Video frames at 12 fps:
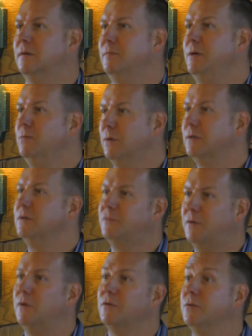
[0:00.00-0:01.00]
Be willing to
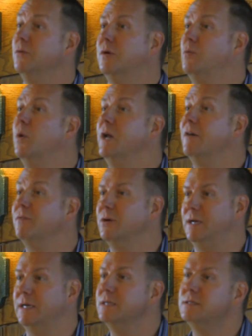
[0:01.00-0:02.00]
follow through on whatever it
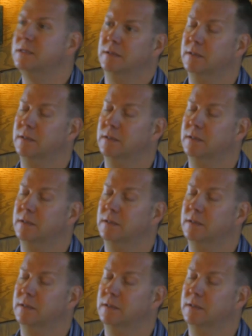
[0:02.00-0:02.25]
is.